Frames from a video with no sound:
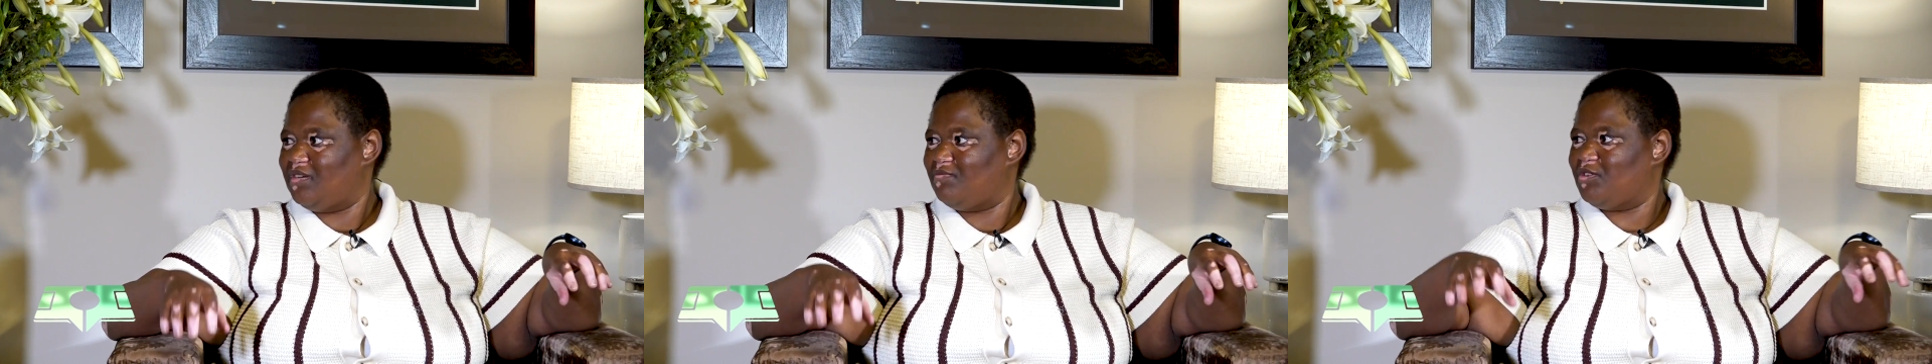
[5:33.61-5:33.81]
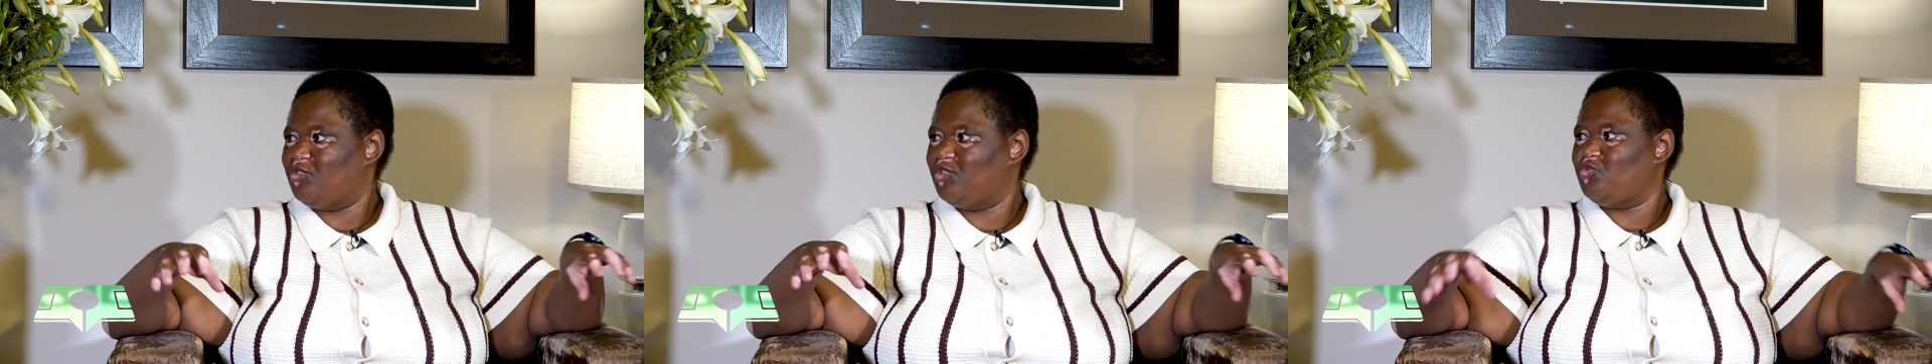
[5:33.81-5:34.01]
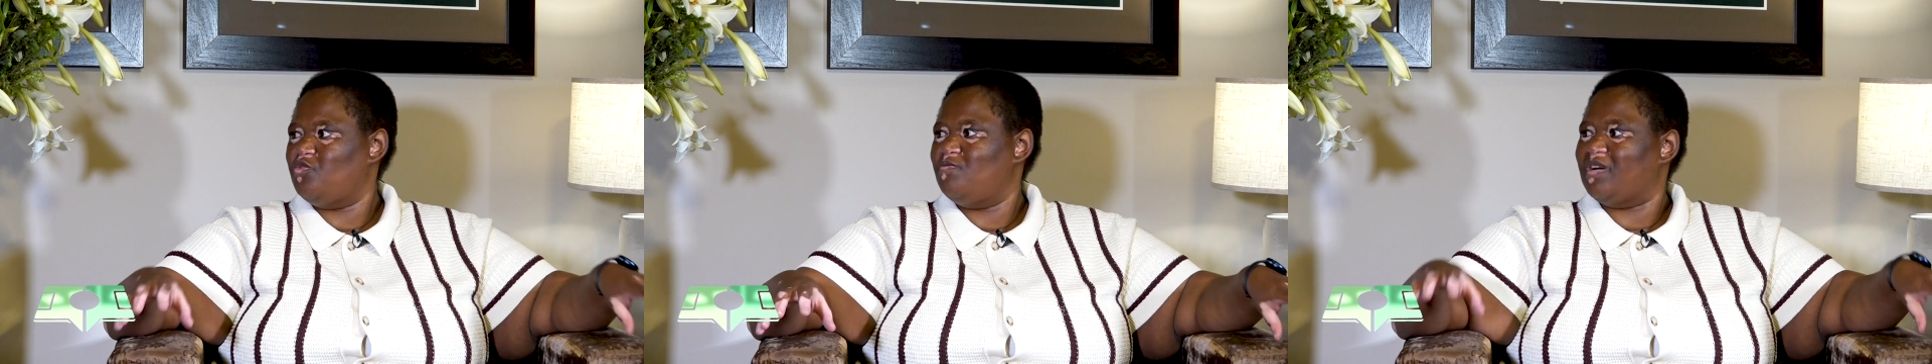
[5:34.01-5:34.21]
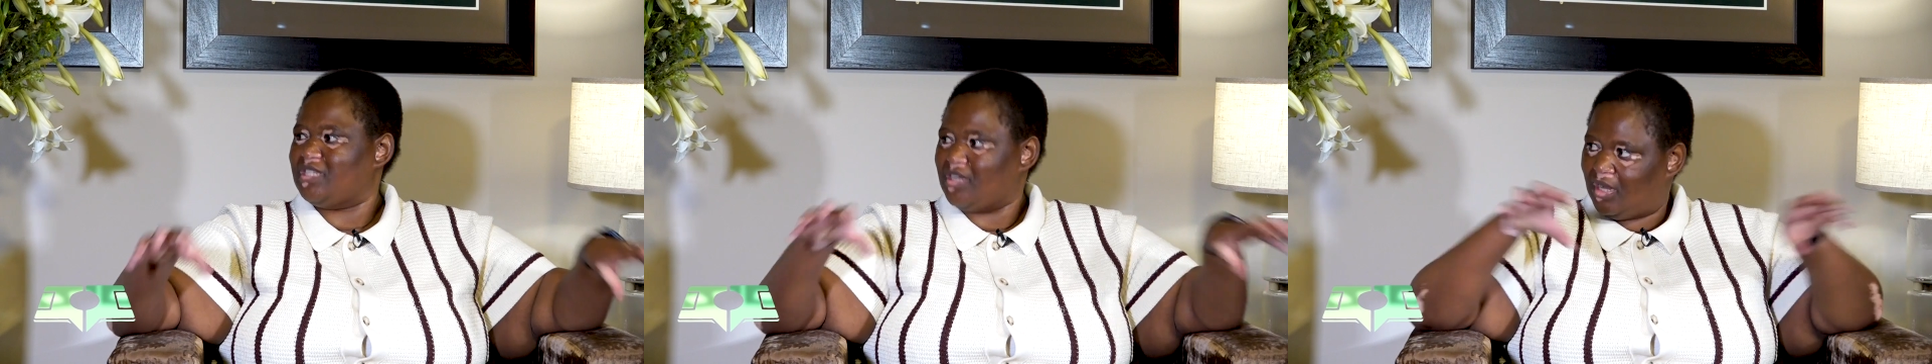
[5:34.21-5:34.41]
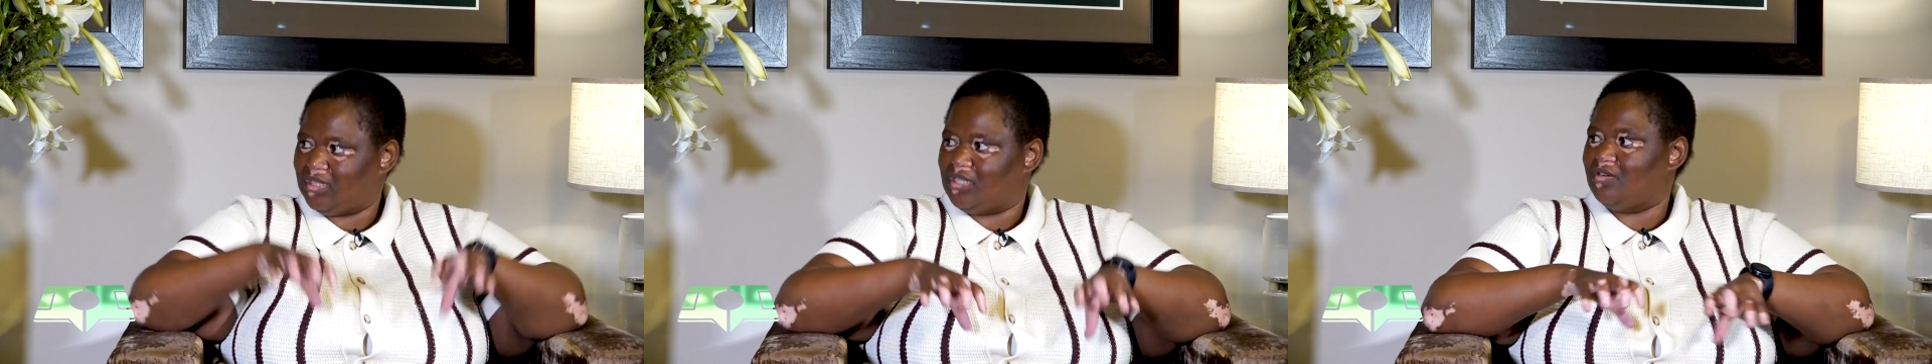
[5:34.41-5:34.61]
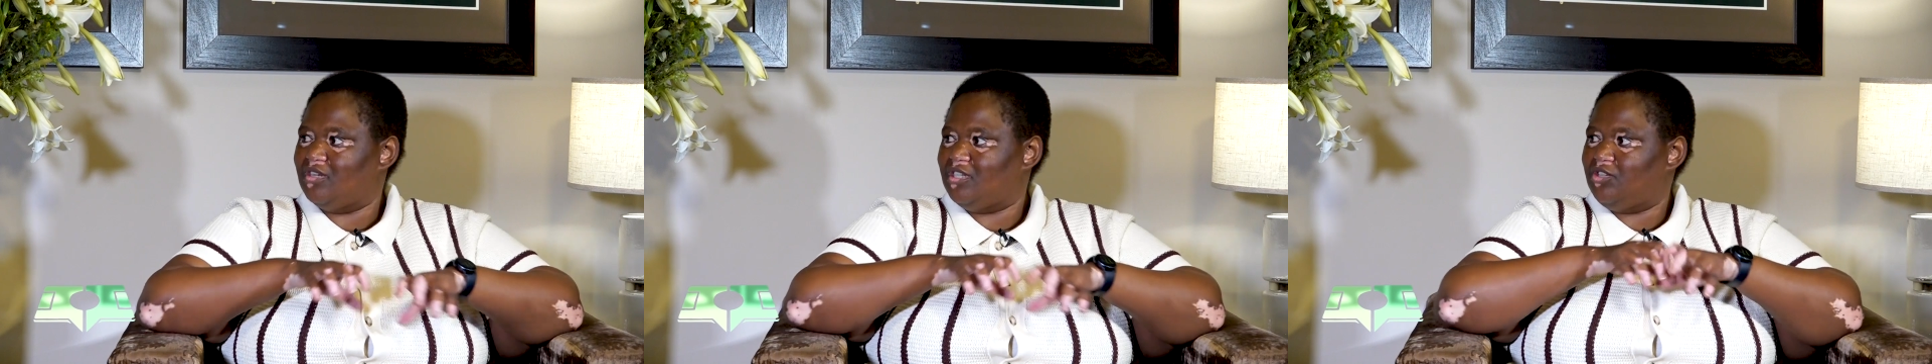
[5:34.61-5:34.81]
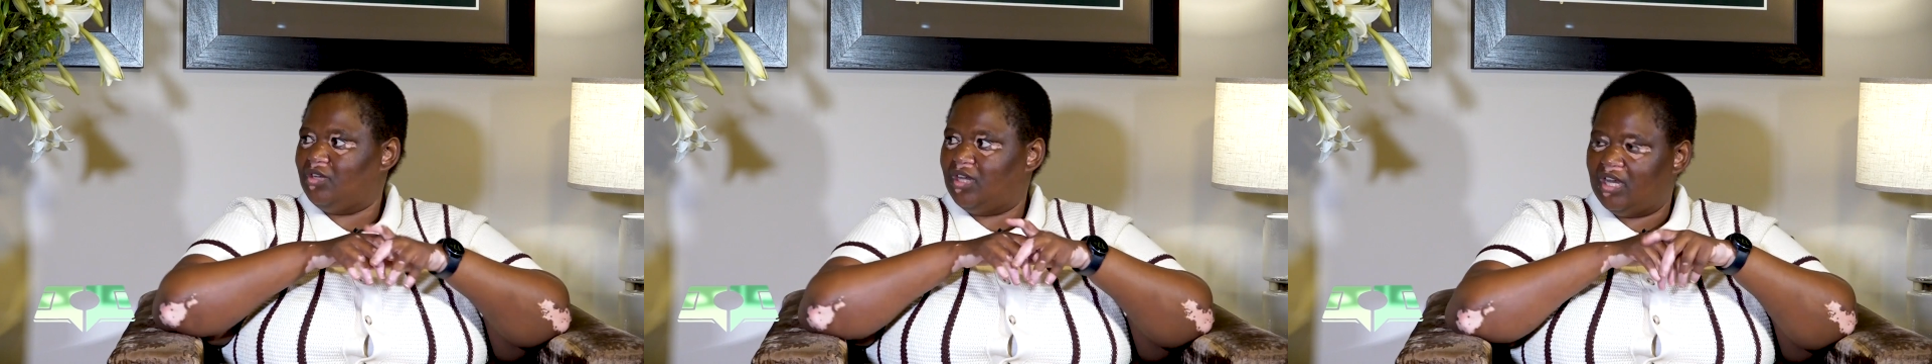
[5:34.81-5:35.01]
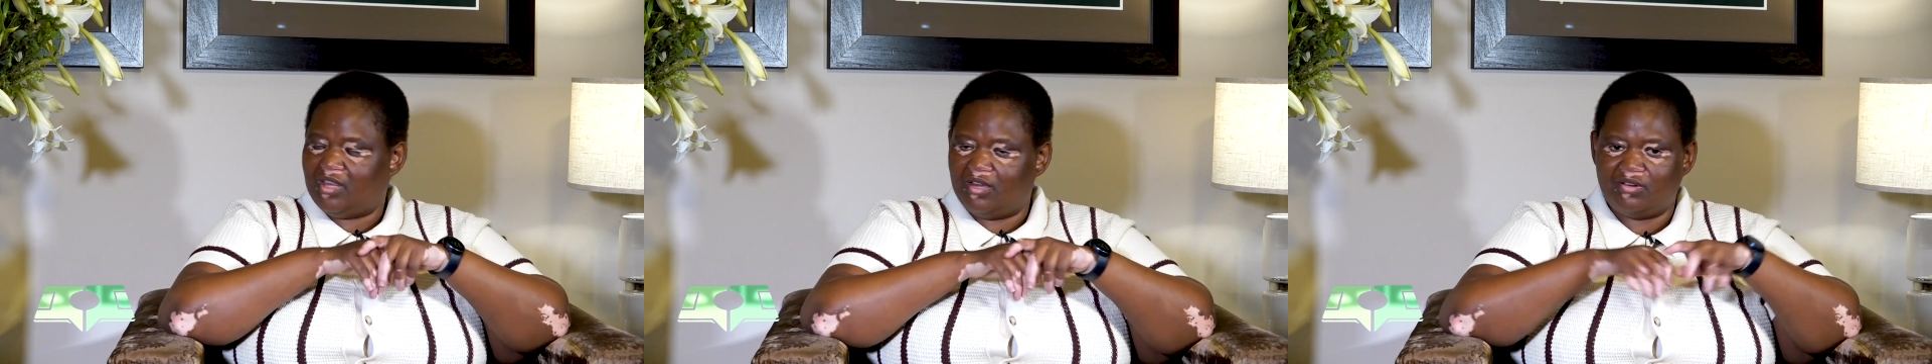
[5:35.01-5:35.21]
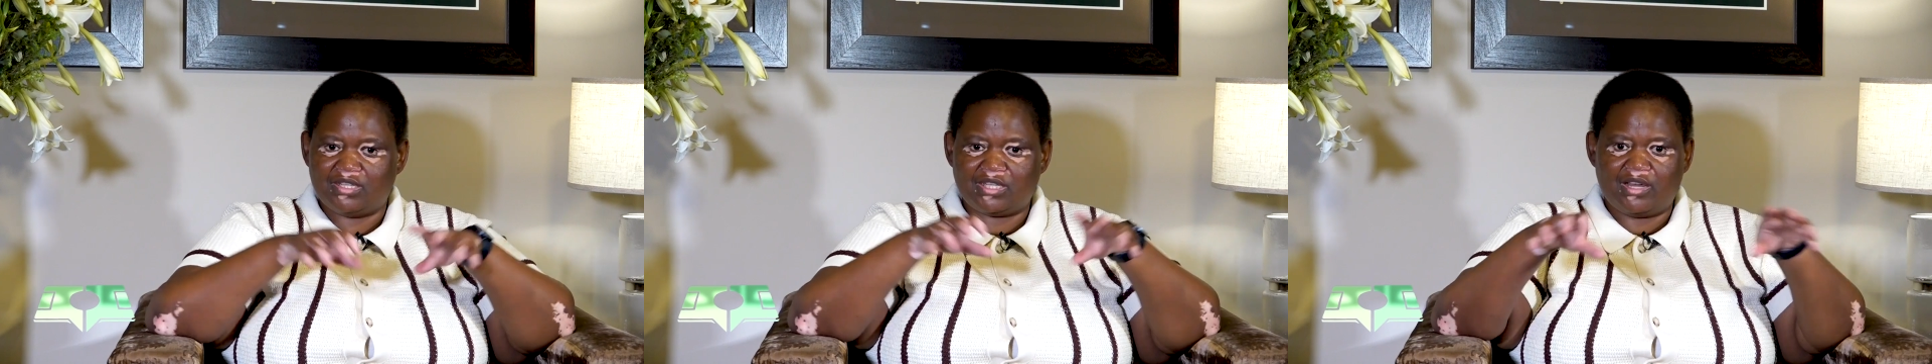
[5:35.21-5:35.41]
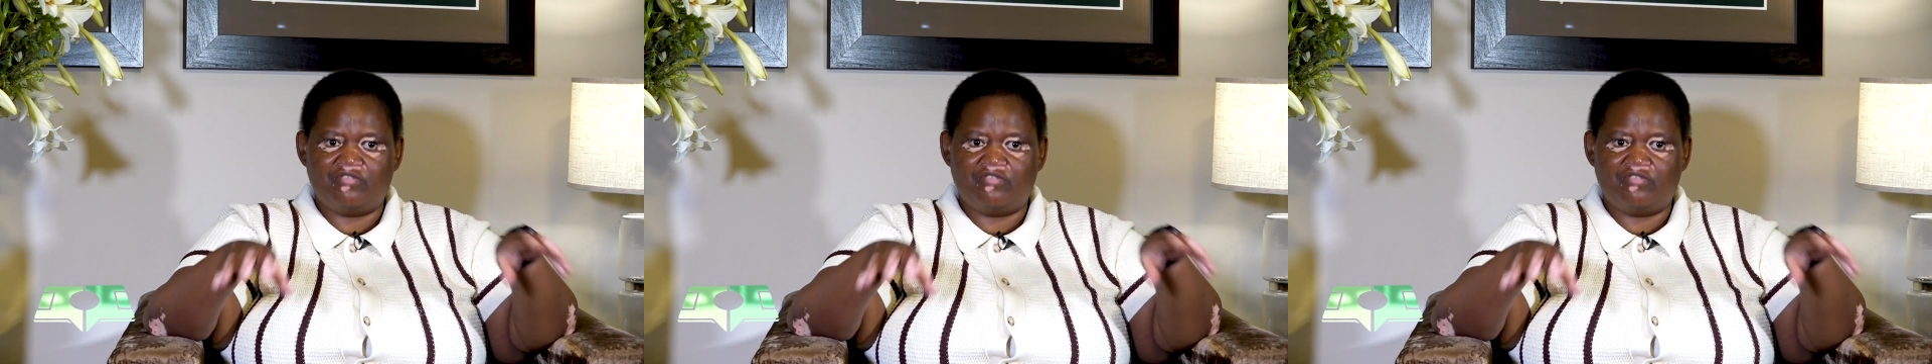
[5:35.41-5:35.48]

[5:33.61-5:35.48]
because we must answer it together as